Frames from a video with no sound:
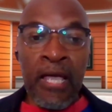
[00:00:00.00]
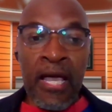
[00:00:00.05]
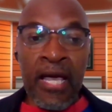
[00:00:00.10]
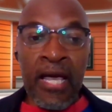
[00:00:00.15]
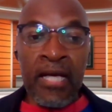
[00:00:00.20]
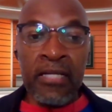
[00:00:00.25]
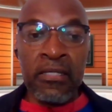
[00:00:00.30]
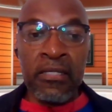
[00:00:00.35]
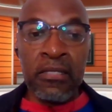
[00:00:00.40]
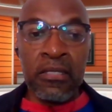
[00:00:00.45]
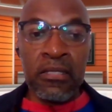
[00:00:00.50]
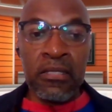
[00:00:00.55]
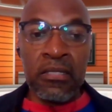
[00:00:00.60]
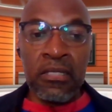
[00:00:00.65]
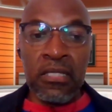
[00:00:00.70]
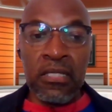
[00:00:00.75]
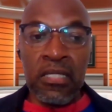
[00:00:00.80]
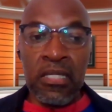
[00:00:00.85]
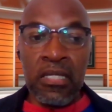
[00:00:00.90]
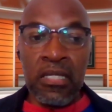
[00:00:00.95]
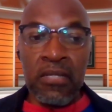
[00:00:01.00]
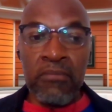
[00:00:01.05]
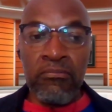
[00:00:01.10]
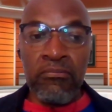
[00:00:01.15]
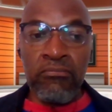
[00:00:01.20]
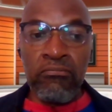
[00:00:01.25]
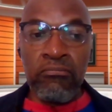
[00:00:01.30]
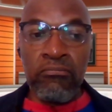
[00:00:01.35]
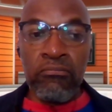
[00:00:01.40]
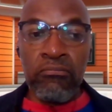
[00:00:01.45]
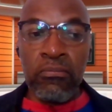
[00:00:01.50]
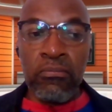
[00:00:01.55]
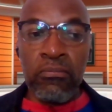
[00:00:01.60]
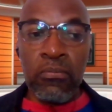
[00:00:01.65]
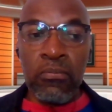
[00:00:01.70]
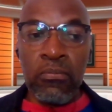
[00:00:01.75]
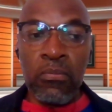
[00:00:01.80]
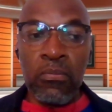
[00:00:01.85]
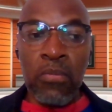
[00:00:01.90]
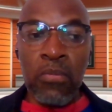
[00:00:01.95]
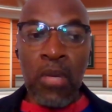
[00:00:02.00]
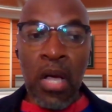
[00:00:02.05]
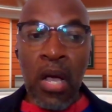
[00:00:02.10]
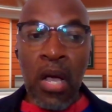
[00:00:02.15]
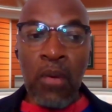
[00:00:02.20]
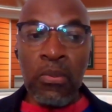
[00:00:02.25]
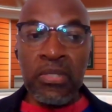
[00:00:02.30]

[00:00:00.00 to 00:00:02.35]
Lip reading: And I